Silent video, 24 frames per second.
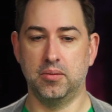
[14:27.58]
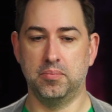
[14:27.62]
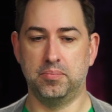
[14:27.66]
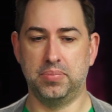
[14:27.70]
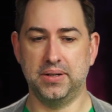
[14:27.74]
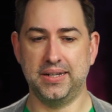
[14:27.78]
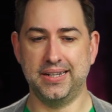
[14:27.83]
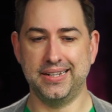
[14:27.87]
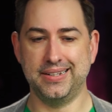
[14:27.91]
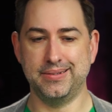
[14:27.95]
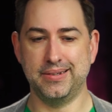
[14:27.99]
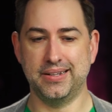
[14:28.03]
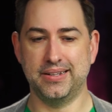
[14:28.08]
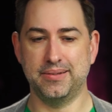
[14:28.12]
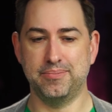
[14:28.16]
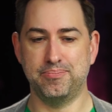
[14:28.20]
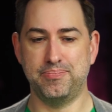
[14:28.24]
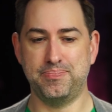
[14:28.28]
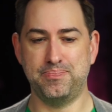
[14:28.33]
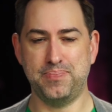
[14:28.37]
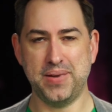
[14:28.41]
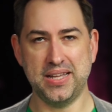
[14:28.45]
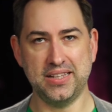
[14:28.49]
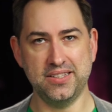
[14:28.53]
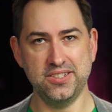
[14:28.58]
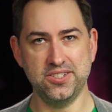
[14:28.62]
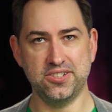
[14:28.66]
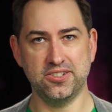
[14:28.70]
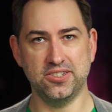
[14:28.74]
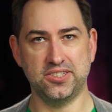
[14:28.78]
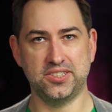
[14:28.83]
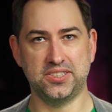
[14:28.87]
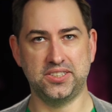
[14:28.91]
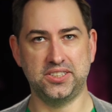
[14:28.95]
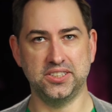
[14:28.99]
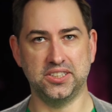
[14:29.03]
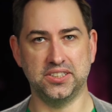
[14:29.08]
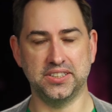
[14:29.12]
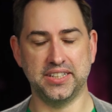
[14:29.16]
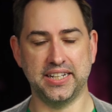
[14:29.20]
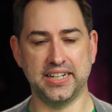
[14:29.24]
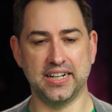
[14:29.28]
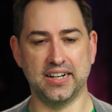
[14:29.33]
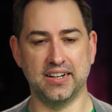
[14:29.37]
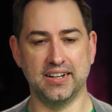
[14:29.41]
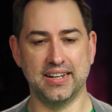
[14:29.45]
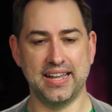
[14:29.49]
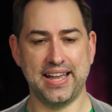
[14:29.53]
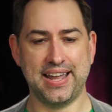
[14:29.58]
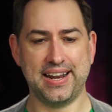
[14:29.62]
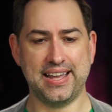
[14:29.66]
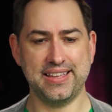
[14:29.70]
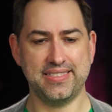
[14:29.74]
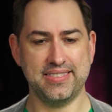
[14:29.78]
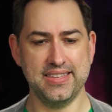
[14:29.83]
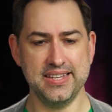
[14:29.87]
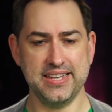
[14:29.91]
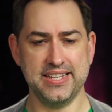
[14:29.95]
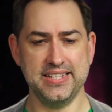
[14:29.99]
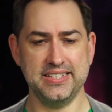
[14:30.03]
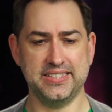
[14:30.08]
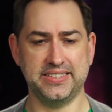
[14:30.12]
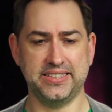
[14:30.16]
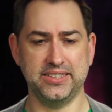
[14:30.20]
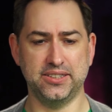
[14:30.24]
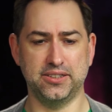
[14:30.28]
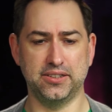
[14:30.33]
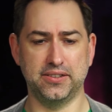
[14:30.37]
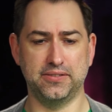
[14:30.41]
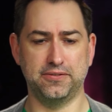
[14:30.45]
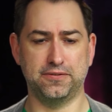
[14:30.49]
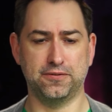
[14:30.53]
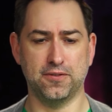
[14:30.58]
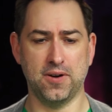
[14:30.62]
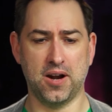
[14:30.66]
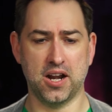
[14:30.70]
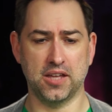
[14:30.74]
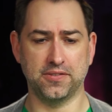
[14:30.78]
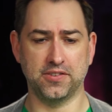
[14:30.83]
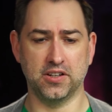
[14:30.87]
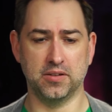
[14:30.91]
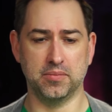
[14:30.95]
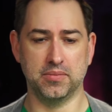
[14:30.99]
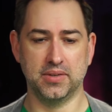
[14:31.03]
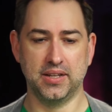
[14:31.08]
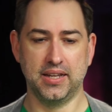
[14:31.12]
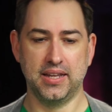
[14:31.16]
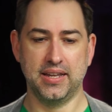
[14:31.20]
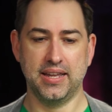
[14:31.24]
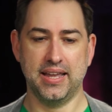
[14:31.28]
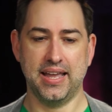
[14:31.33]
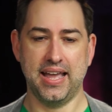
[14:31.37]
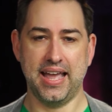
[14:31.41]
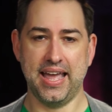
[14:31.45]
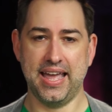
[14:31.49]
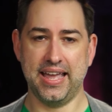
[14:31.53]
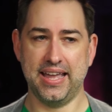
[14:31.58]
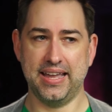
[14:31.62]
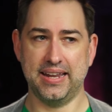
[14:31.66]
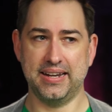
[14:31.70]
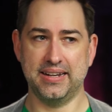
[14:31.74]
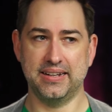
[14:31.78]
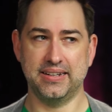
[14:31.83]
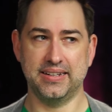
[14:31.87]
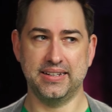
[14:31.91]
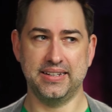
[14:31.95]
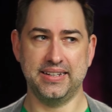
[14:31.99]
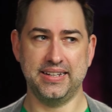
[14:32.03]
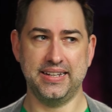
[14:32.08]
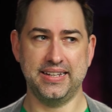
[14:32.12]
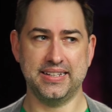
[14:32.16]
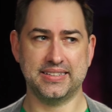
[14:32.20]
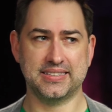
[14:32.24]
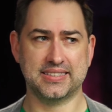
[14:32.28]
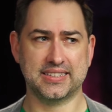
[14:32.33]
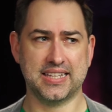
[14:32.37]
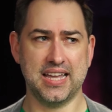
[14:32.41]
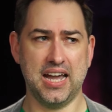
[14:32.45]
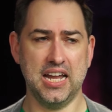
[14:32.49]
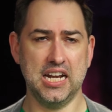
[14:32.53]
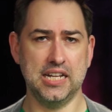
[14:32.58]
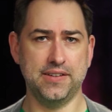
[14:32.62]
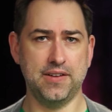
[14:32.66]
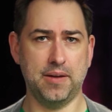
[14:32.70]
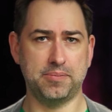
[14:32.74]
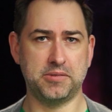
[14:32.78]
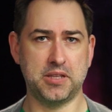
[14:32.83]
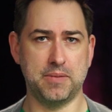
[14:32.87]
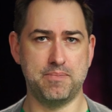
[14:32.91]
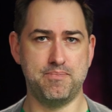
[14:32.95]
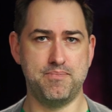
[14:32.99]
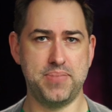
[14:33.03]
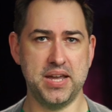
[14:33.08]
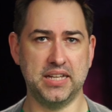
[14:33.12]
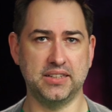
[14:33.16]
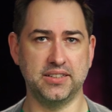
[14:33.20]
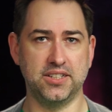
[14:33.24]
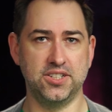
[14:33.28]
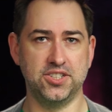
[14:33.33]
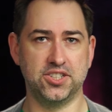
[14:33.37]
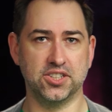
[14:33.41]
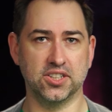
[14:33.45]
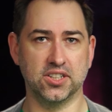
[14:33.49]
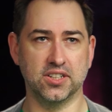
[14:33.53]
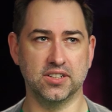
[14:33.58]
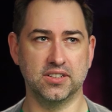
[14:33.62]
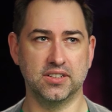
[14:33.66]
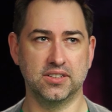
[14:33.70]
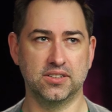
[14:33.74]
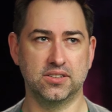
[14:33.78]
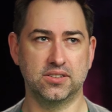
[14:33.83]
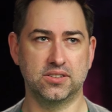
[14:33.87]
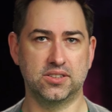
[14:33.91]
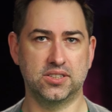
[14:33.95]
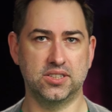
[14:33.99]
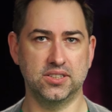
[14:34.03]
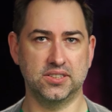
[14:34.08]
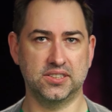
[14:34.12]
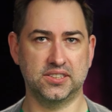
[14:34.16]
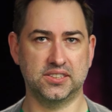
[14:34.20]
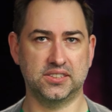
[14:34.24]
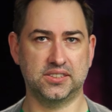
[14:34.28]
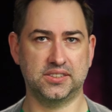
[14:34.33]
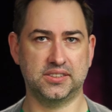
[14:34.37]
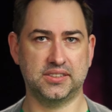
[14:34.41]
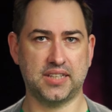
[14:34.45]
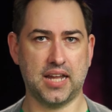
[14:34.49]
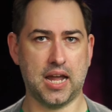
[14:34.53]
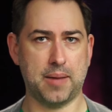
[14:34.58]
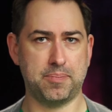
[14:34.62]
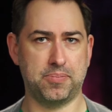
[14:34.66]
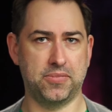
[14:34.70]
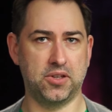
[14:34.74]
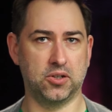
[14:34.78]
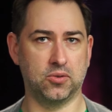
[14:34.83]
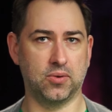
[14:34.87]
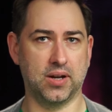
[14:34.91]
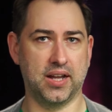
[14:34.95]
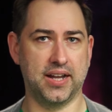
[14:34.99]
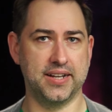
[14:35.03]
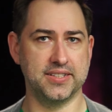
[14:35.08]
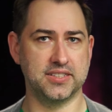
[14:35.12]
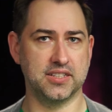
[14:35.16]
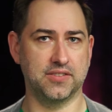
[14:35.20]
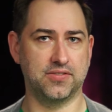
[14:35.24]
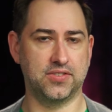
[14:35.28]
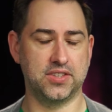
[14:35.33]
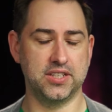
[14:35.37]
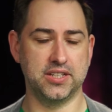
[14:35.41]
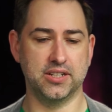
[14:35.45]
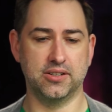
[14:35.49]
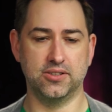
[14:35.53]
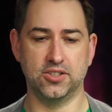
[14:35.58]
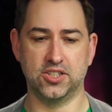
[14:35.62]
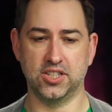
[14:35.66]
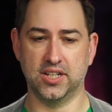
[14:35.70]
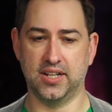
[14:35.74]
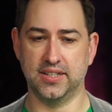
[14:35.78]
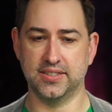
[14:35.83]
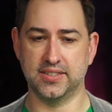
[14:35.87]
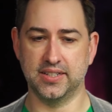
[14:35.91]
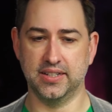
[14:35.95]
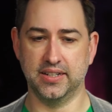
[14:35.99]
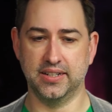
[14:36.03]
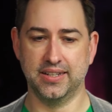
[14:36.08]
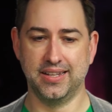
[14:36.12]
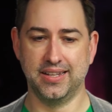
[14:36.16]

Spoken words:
But Bellinger's still there, and I think he's still in front of him, and it's kind of up to Bellinger to stop the rise of Theo Johnson.